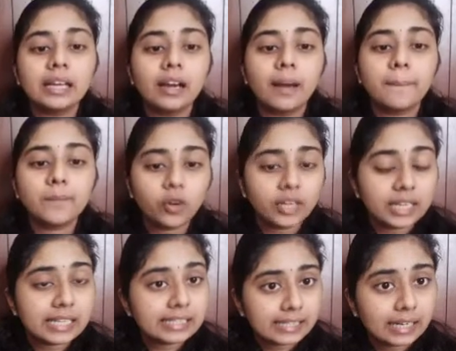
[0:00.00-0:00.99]
more
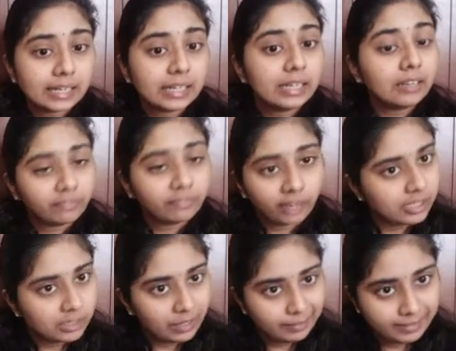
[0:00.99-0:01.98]
internal funds
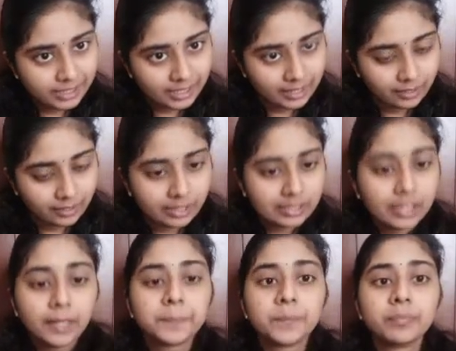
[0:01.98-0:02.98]
will be generated.
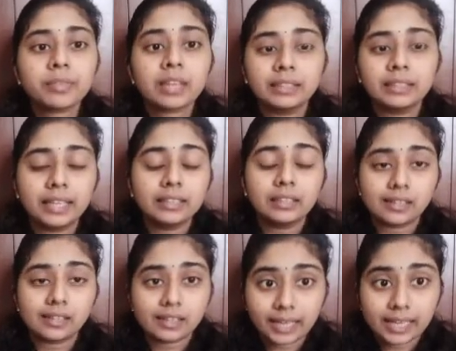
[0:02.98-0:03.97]
Then
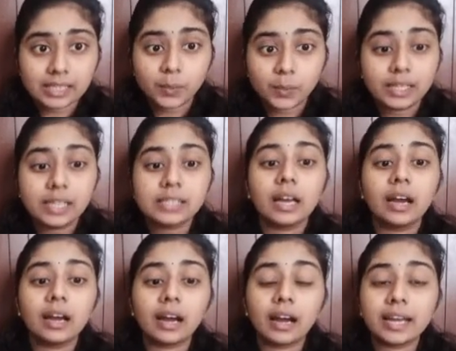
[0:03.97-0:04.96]
next one is
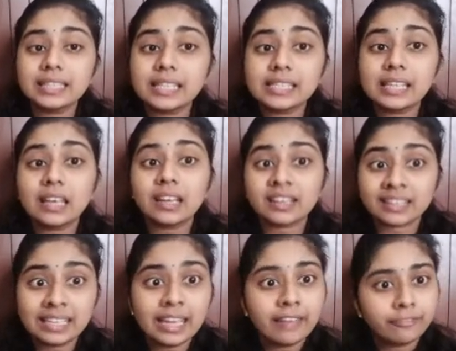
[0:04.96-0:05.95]
it is a
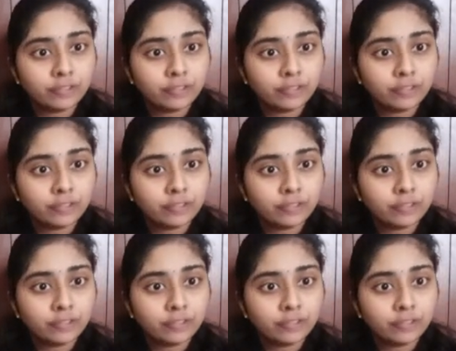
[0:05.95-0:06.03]
relief to